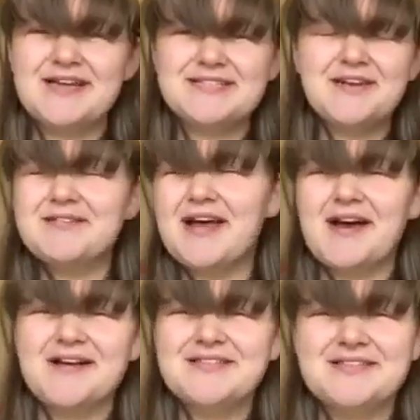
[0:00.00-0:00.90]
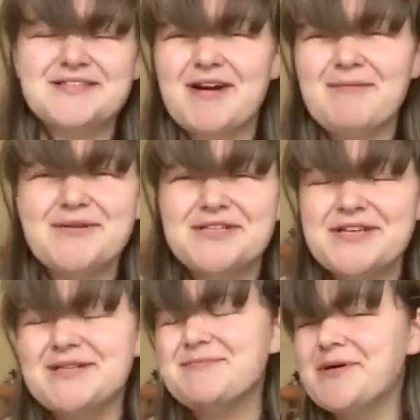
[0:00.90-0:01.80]
It's not that hard to describe who
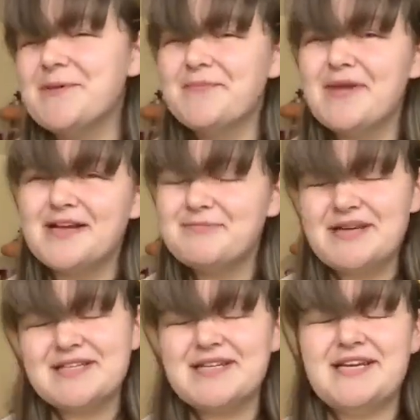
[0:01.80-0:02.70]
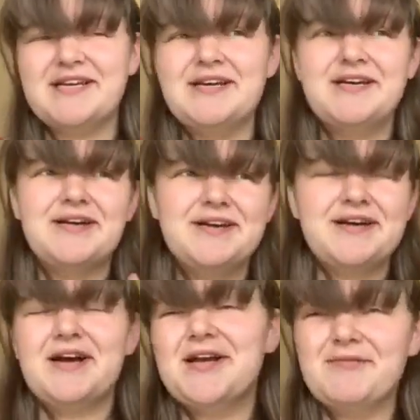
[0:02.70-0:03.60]
she is, but that's basically
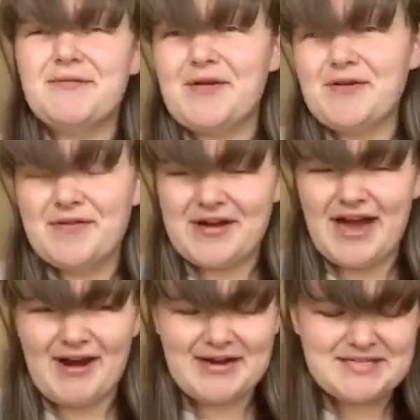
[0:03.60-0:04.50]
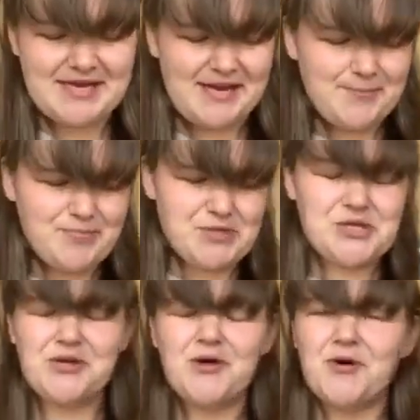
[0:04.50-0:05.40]
an overview of her character.
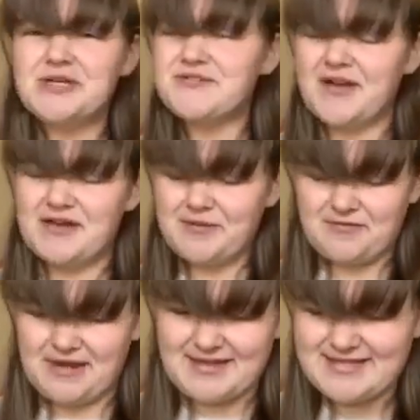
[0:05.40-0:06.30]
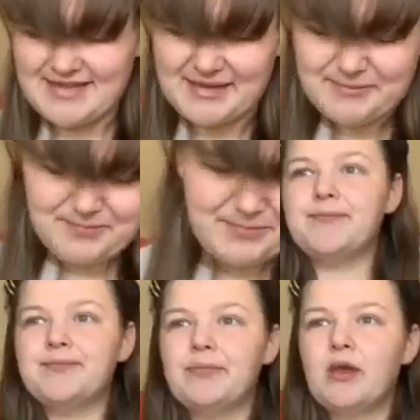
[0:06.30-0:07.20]
So you always find her with Nancy.
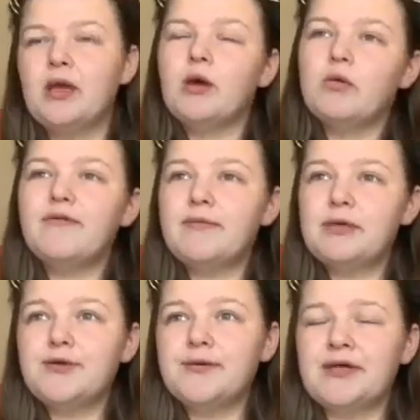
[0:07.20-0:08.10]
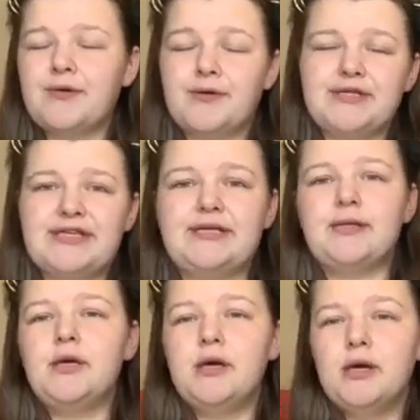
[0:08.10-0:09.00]
What have I been doing in quarantine?